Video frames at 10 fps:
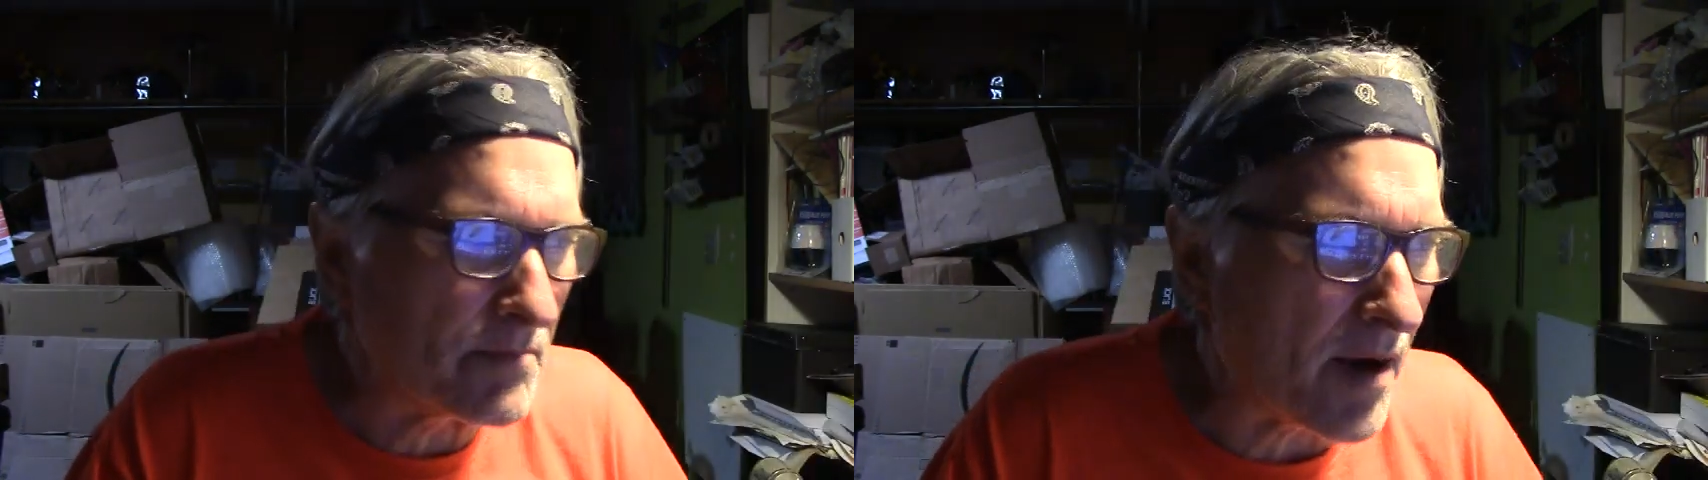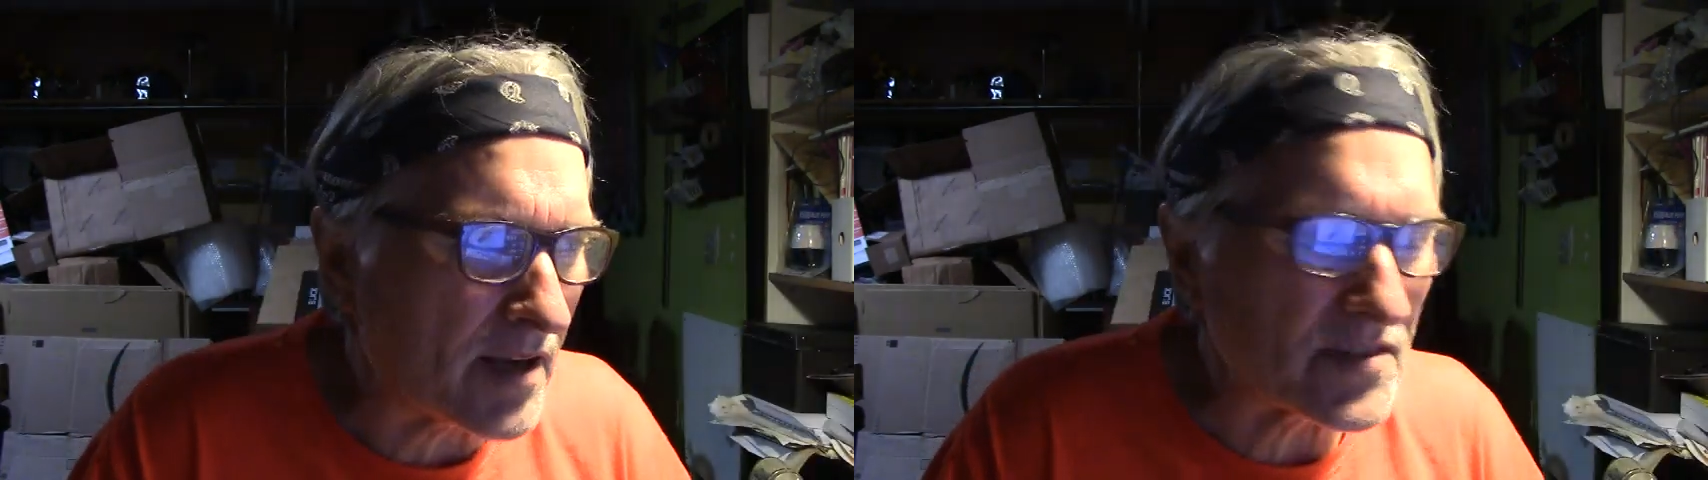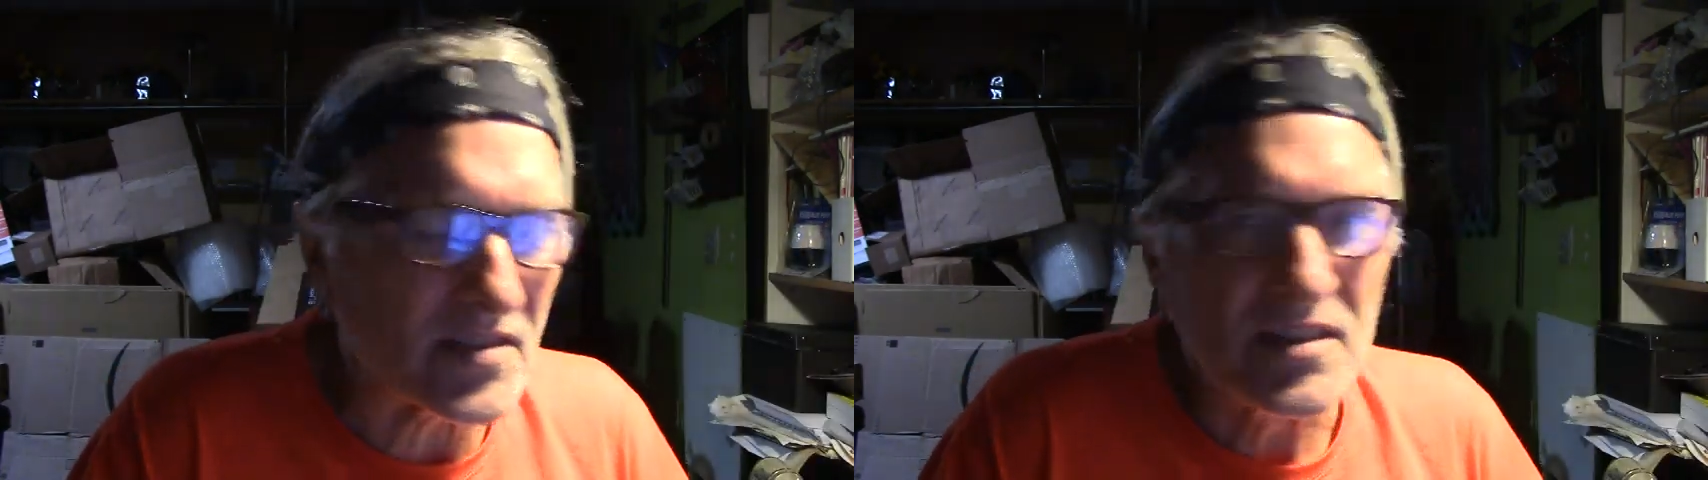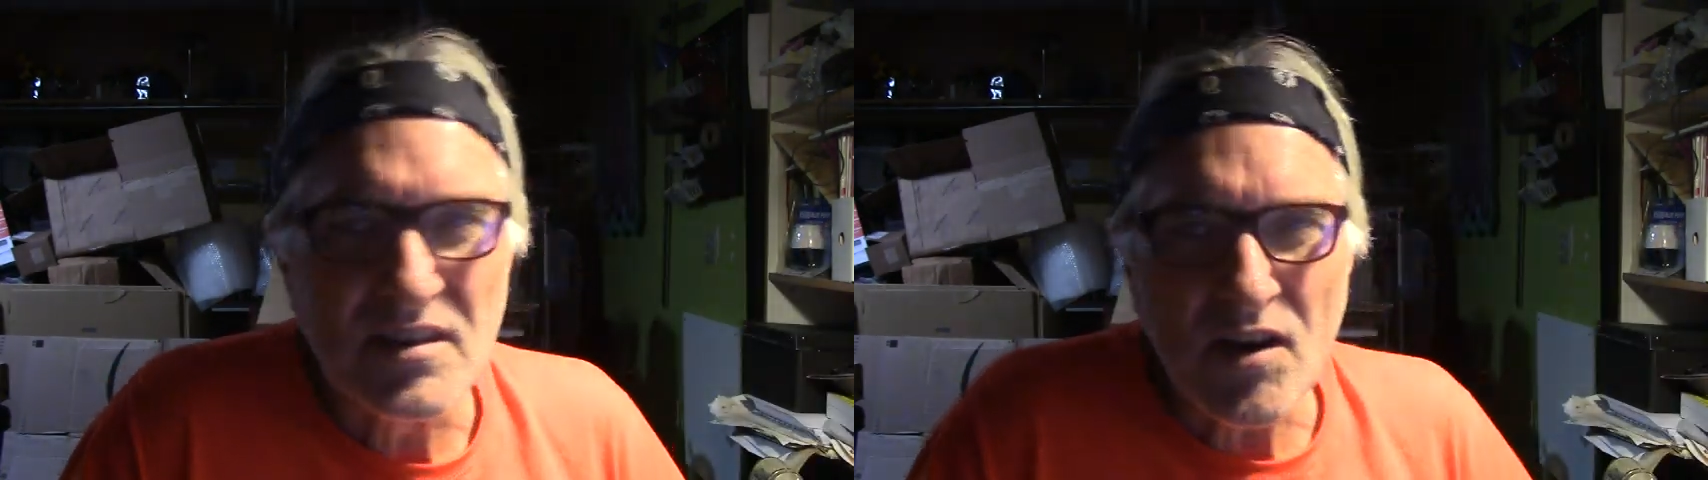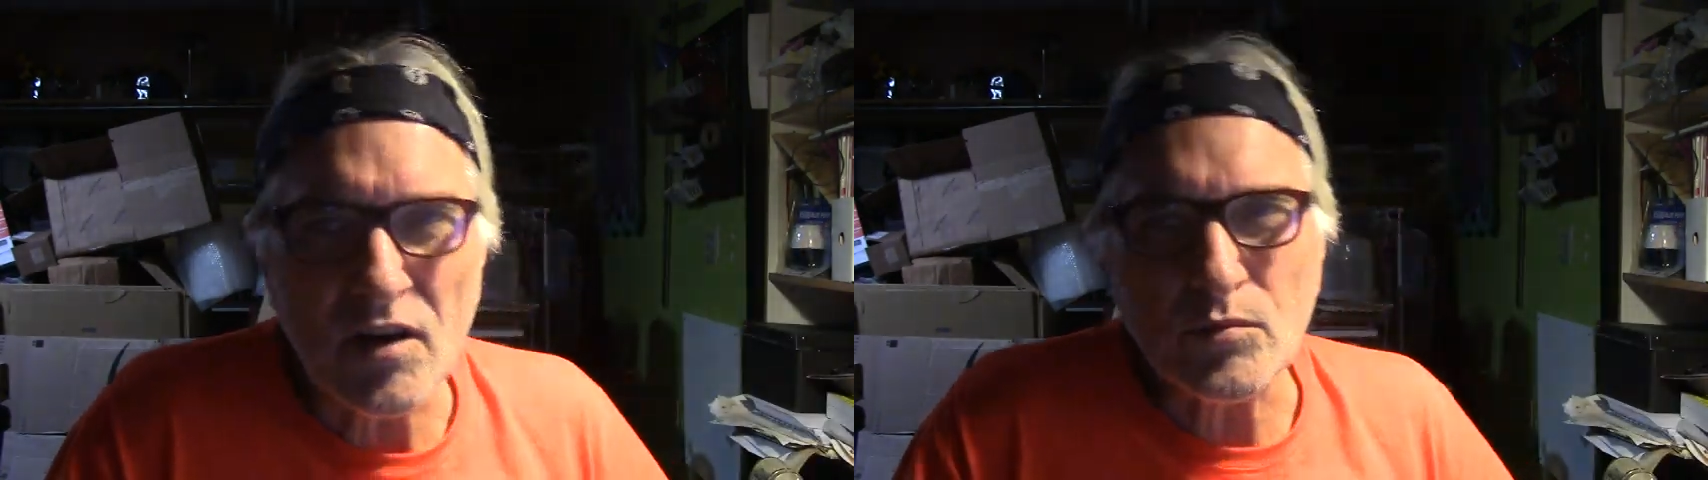box
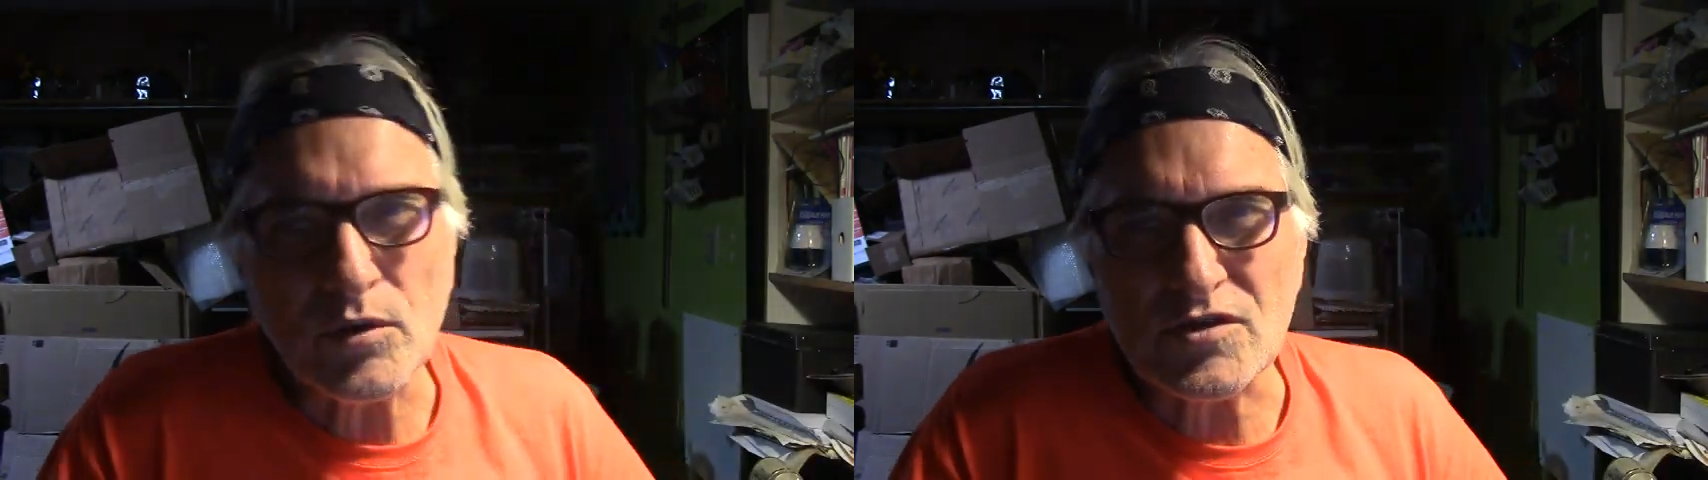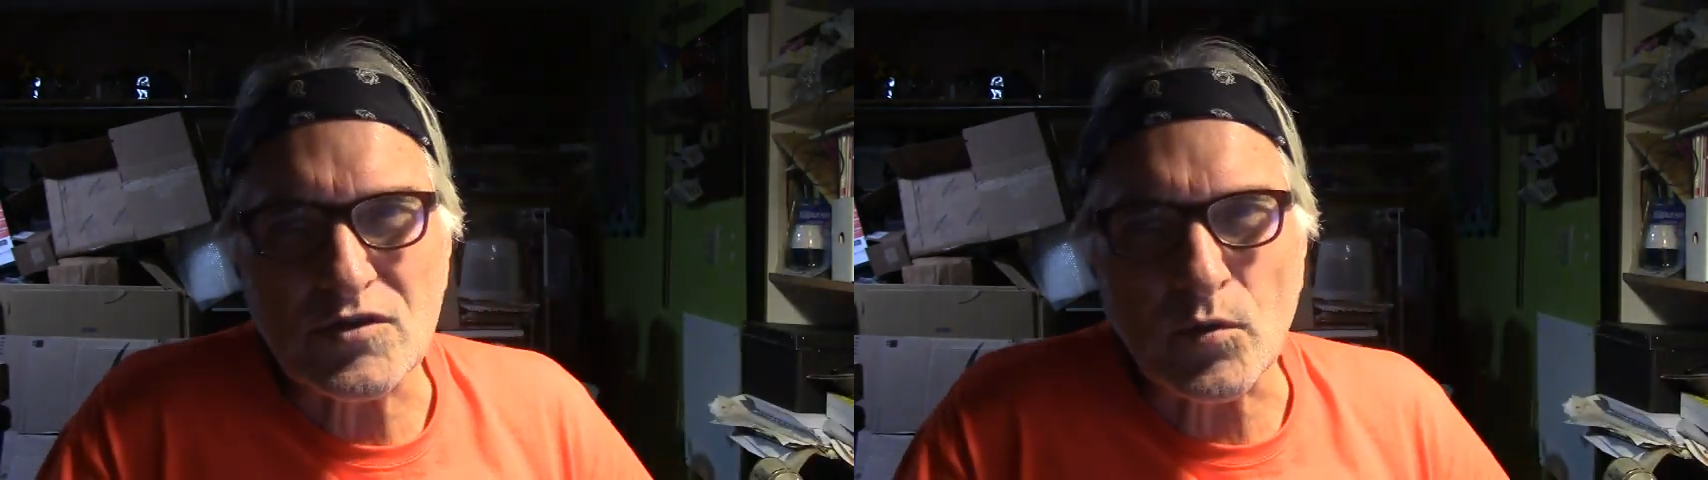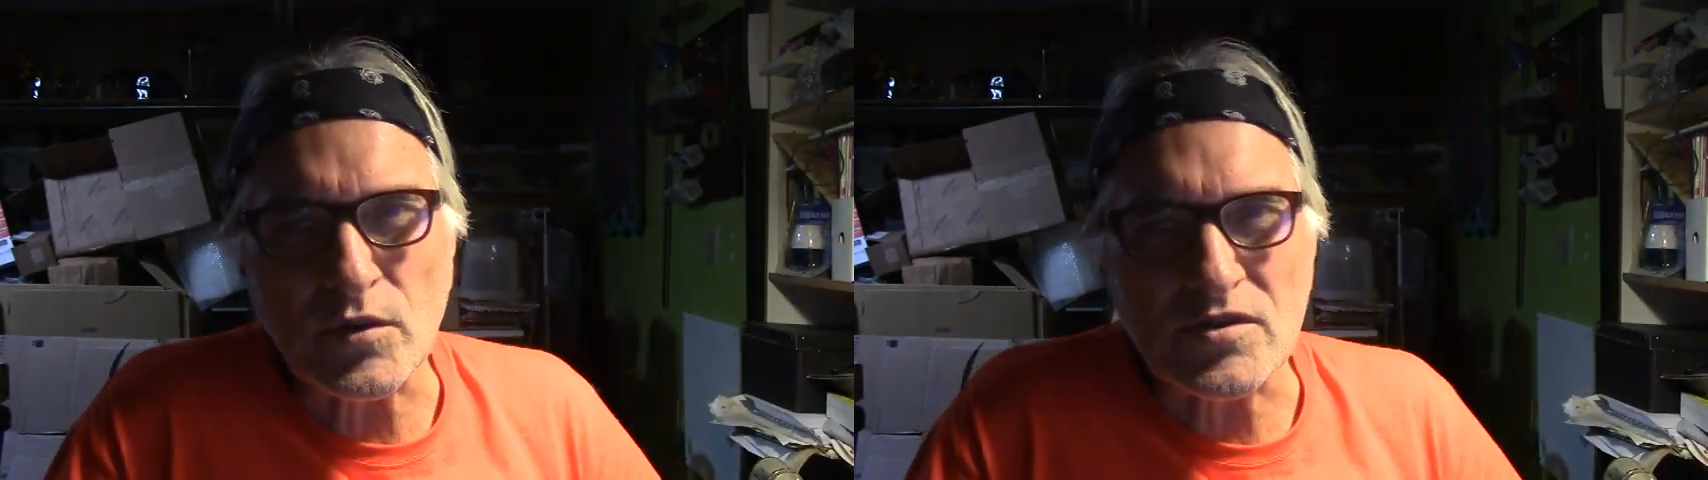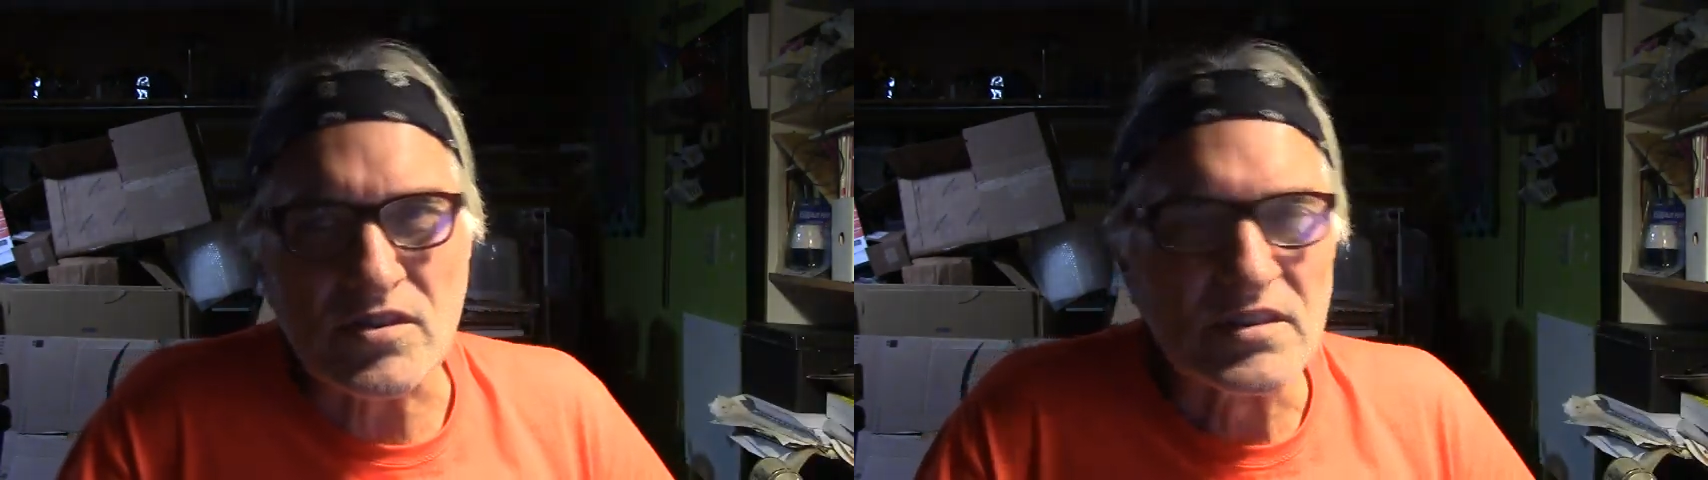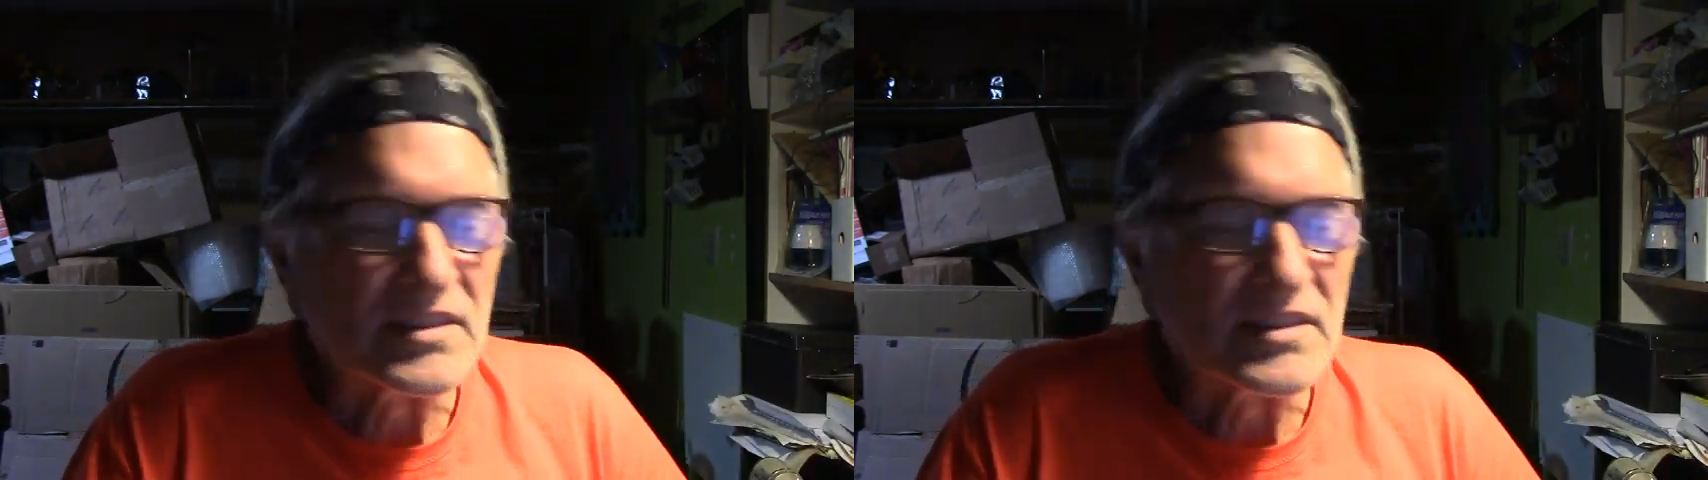hardware stores.